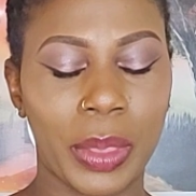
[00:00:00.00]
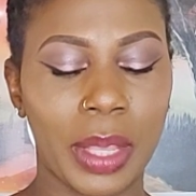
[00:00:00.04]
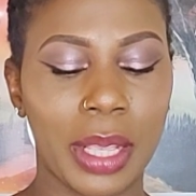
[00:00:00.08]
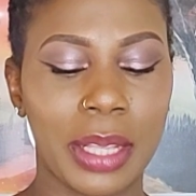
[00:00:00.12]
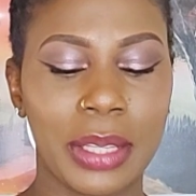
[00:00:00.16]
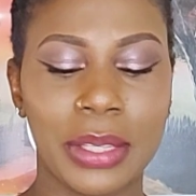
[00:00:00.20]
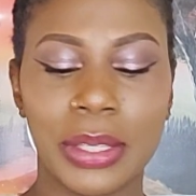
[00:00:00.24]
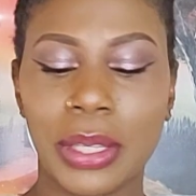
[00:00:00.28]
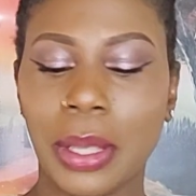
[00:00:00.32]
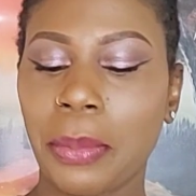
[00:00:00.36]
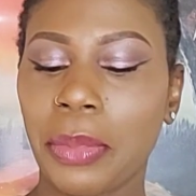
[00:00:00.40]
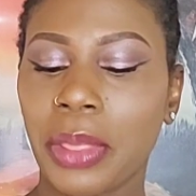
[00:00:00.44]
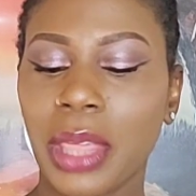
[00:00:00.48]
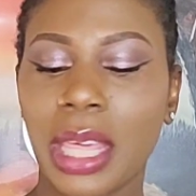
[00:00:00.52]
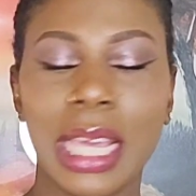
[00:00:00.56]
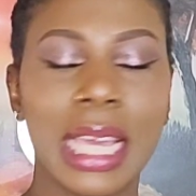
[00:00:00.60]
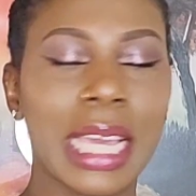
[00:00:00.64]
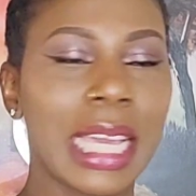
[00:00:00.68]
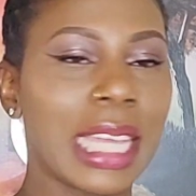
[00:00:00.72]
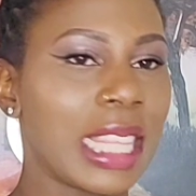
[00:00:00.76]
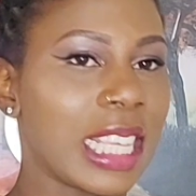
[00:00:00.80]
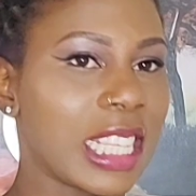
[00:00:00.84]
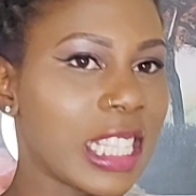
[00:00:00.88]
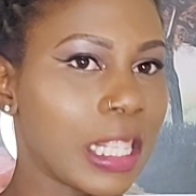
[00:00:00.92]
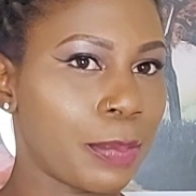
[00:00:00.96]
something
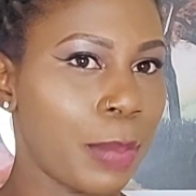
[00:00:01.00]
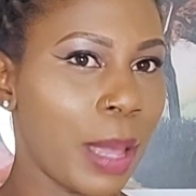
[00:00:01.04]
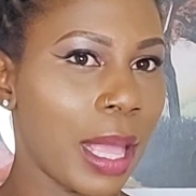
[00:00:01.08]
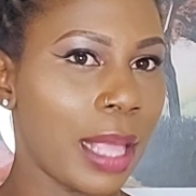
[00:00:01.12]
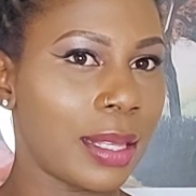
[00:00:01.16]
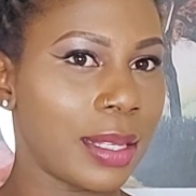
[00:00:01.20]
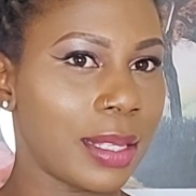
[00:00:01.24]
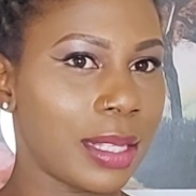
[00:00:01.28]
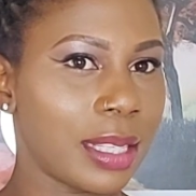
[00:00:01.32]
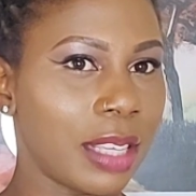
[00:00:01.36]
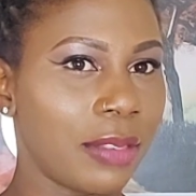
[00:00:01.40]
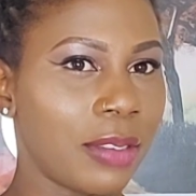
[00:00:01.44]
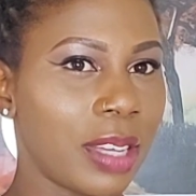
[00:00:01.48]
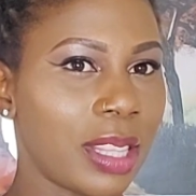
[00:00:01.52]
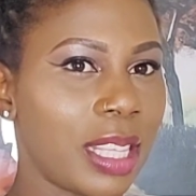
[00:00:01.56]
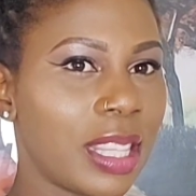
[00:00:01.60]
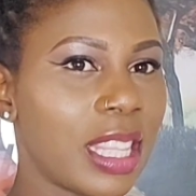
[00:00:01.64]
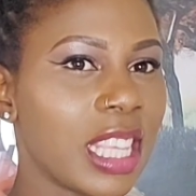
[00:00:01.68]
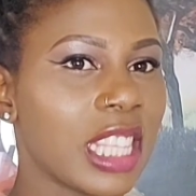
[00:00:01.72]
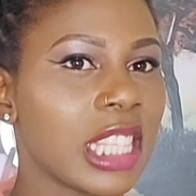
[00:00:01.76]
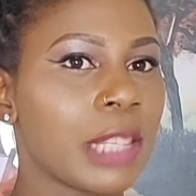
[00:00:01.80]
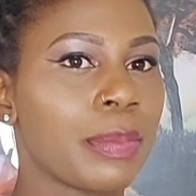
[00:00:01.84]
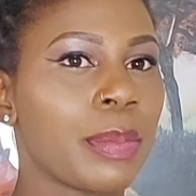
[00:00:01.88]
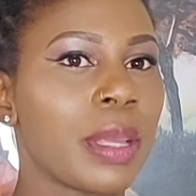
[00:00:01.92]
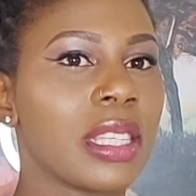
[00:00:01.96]
inexpensive, an
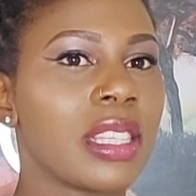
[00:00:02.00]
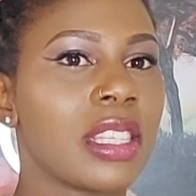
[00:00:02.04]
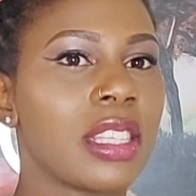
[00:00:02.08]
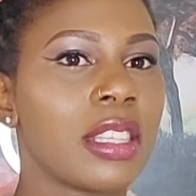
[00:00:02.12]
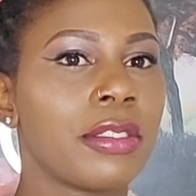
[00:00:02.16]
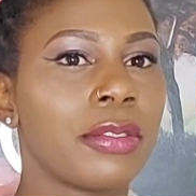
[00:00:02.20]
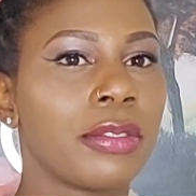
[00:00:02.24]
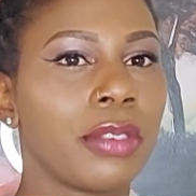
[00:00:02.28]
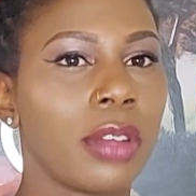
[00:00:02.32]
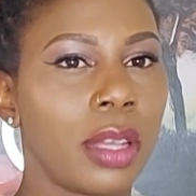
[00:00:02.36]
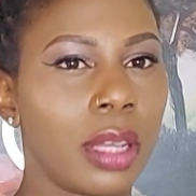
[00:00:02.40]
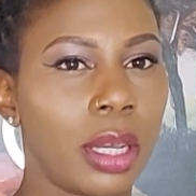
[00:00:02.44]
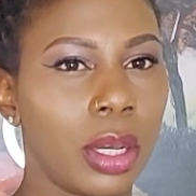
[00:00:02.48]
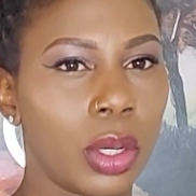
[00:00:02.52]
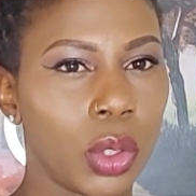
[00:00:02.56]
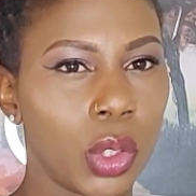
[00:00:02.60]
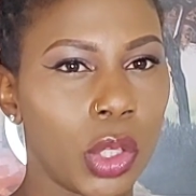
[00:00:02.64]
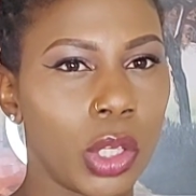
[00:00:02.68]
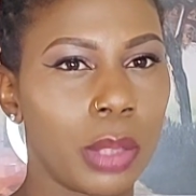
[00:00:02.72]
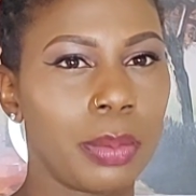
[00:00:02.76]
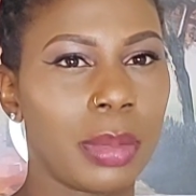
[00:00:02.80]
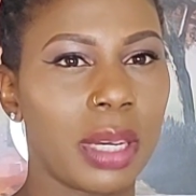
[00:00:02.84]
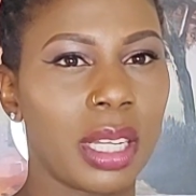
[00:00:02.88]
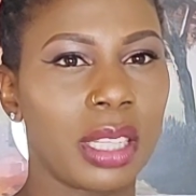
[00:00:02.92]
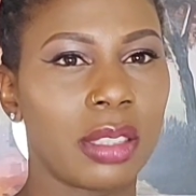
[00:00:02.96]
inexpensive
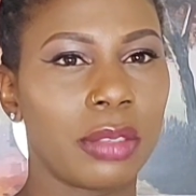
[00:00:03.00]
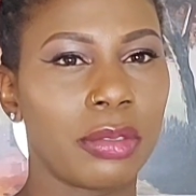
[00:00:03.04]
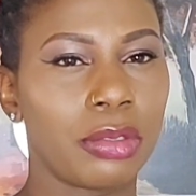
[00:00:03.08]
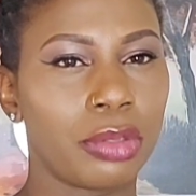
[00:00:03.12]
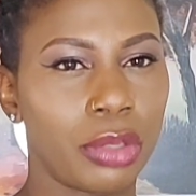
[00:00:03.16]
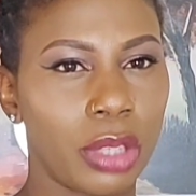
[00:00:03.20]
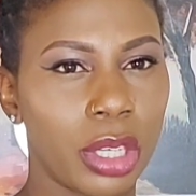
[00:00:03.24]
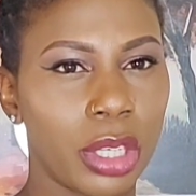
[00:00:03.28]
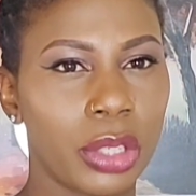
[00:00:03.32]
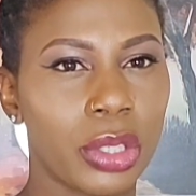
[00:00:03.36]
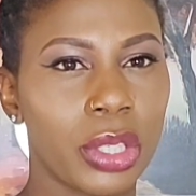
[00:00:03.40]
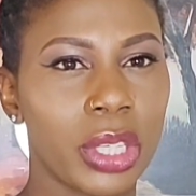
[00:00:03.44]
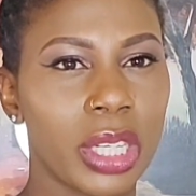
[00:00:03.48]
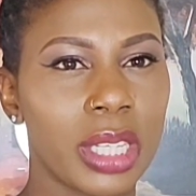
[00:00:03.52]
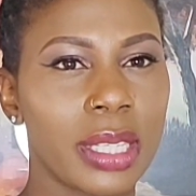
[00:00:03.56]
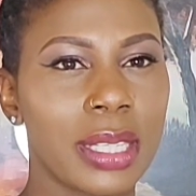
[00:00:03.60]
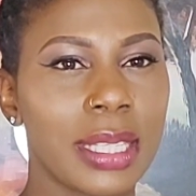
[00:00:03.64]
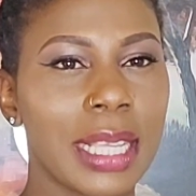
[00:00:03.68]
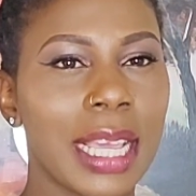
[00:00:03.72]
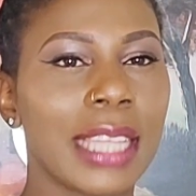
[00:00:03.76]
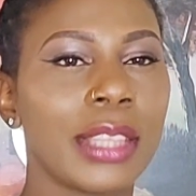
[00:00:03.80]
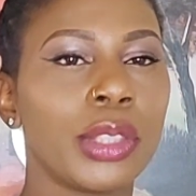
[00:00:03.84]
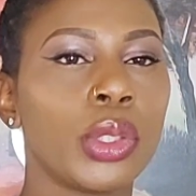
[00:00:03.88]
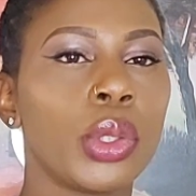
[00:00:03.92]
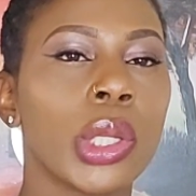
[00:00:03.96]
gourmand fragrance,
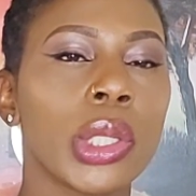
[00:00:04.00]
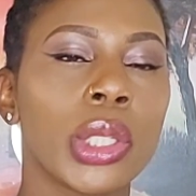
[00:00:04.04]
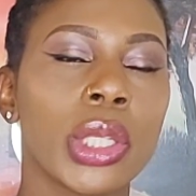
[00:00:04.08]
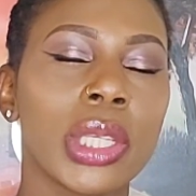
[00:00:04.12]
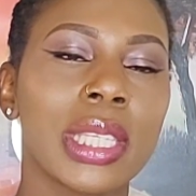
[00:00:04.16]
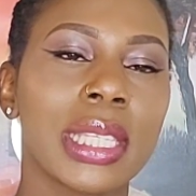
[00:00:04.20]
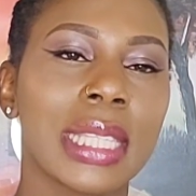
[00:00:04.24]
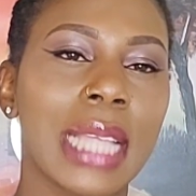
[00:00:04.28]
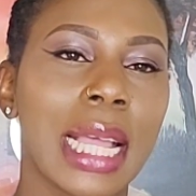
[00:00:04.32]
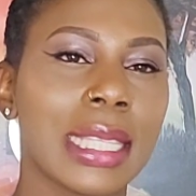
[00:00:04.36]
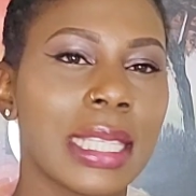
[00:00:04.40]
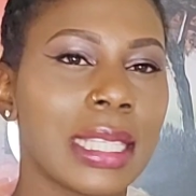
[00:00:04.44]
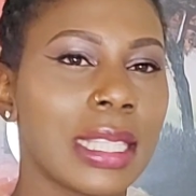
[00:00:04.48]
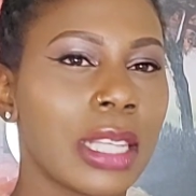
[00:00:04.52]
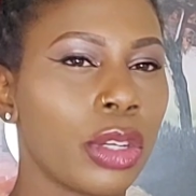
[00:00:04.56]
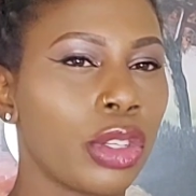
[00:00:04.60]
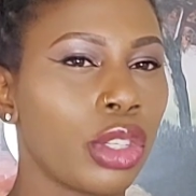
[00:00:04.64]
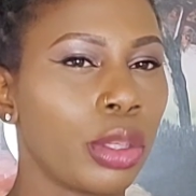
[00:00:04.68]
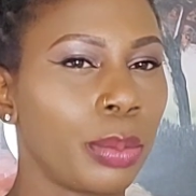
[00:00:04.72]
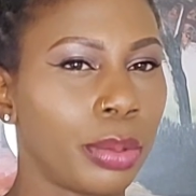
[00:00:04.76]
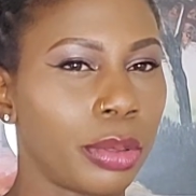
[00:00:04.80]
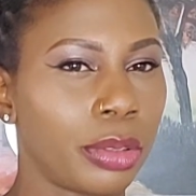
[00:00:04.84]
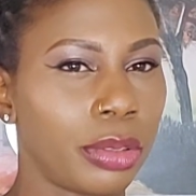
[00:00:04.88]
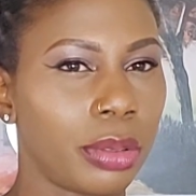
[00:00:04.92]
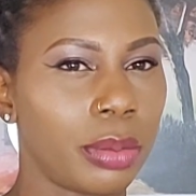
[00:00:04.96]
and you're just starting out
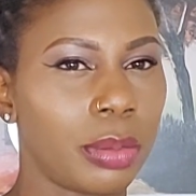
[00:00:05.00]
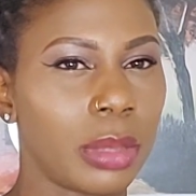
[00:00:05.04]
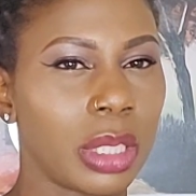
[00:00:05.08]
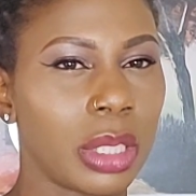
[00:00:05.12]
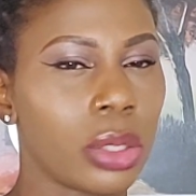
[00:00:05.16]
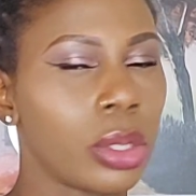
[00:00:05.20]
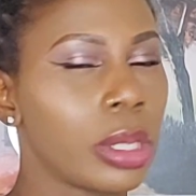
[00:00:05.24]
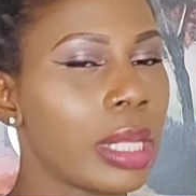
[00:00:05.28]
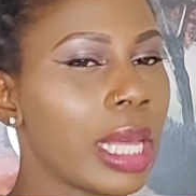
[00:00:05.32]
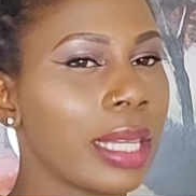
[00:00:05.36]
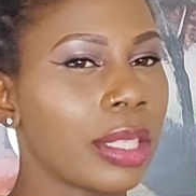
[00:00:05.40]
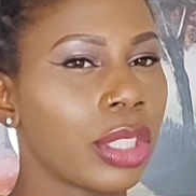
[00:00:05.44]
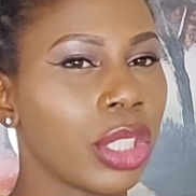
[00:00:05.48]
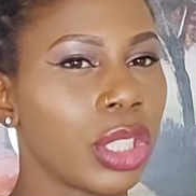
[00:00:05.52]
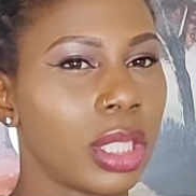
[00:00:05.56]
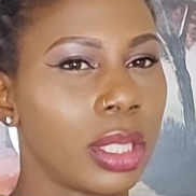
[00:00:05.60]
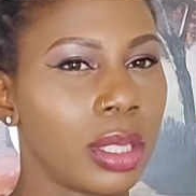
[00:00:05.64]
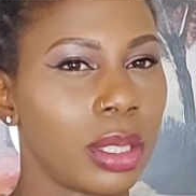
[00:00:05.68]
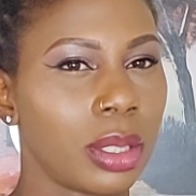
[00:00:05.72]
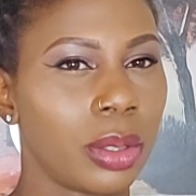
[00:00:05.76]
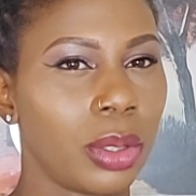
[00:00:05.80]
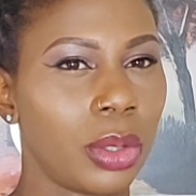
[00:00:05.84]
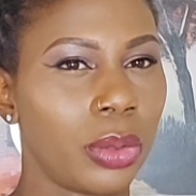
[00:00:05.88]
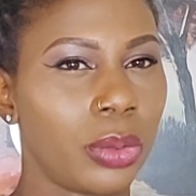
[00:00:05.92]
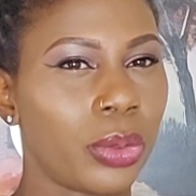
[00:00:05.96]
your perfume collection,
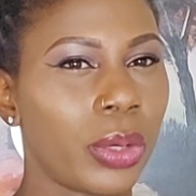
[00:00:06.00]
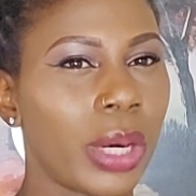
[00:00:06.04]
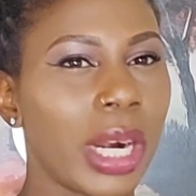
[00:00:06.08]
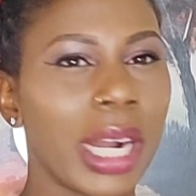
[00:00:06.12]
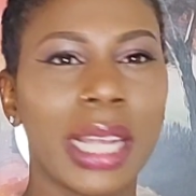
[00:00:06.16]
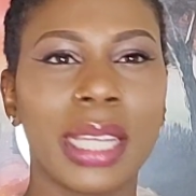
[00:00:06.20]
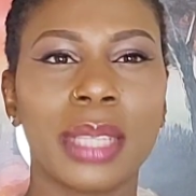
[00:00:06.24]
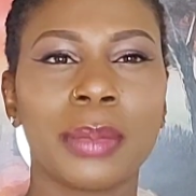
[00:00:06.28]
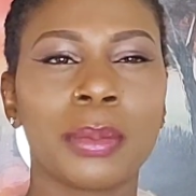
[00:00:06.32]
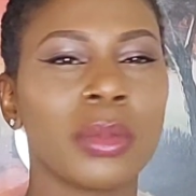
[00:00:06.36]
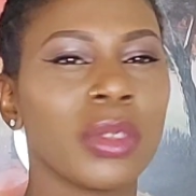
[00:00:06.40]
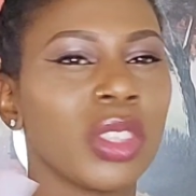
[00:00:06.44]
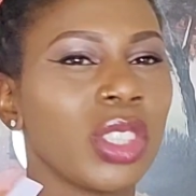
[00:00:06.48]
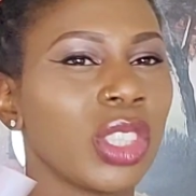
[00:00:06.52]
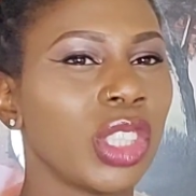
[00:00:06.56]
right?